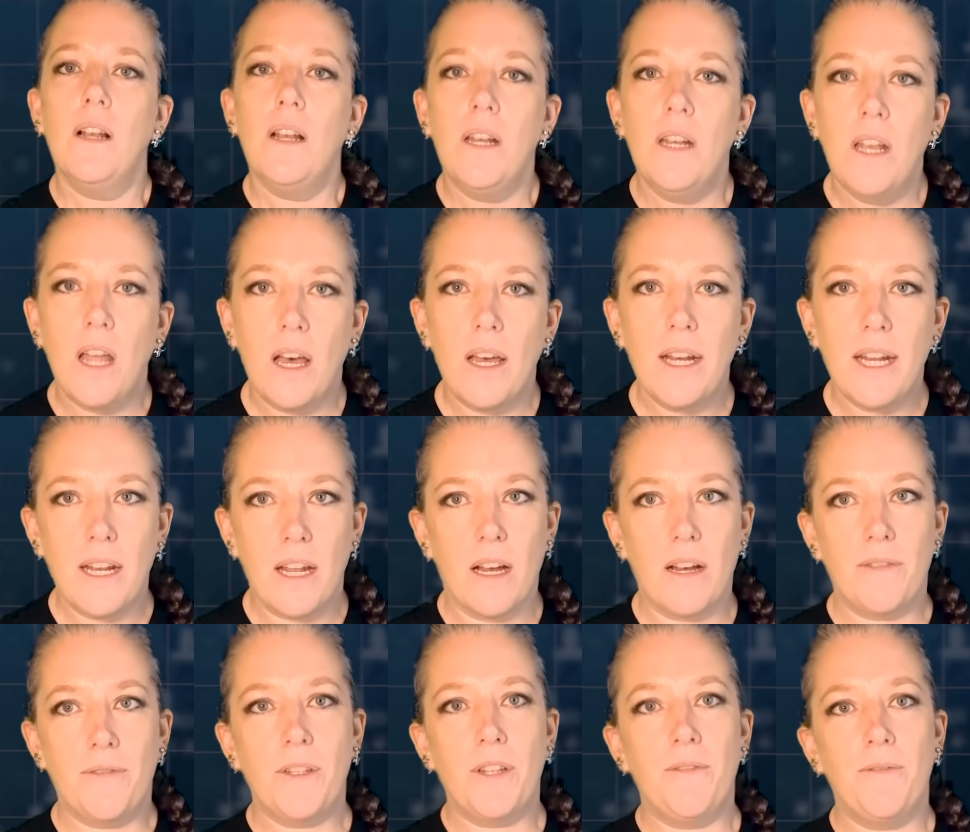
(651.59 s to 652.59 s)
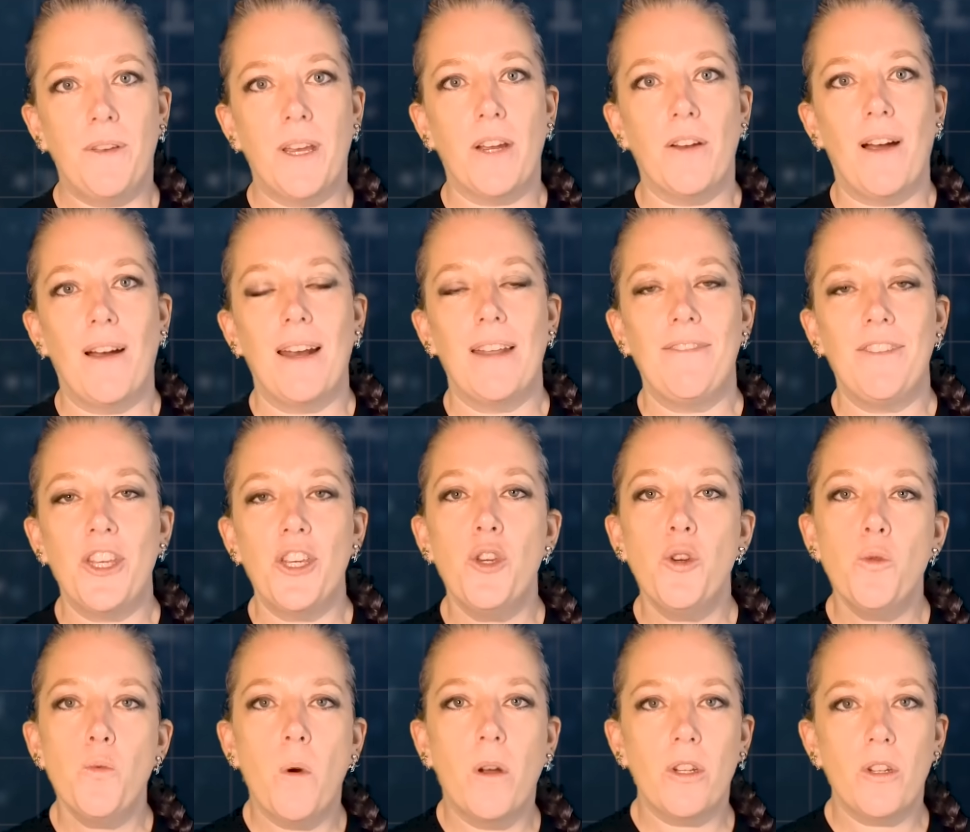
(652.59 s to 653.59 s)
Learn enough to figure out if
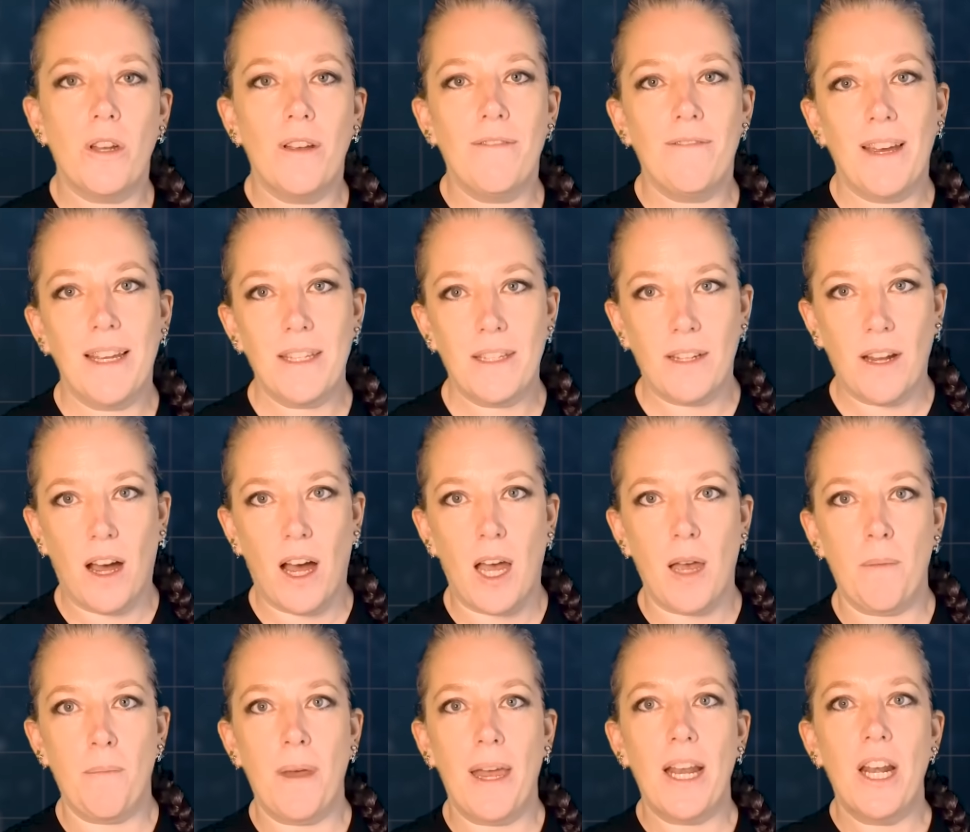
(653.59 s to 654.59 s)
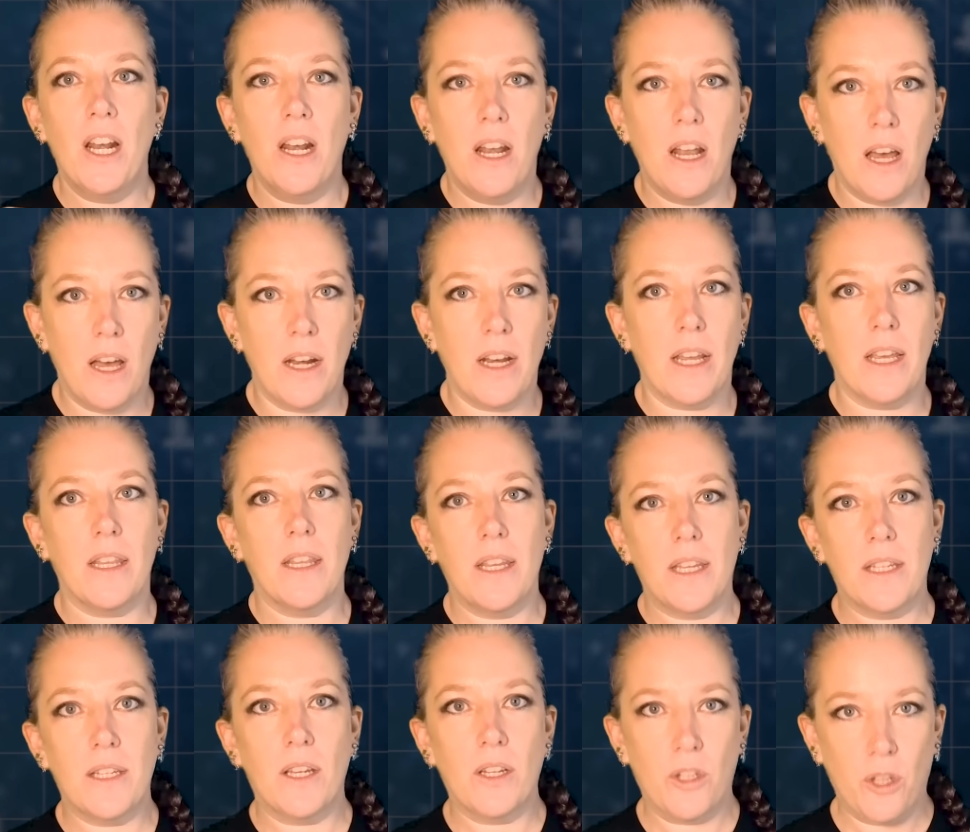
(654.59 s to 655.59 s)
you want to invest time learning
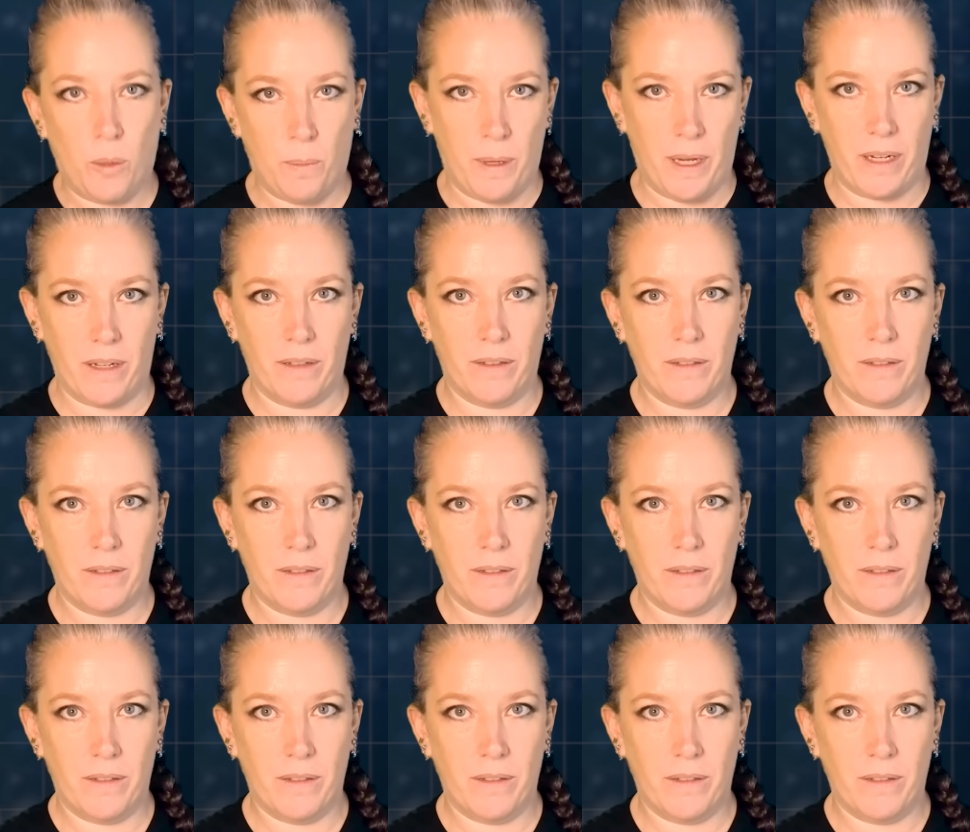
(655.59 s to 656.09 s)
this topic.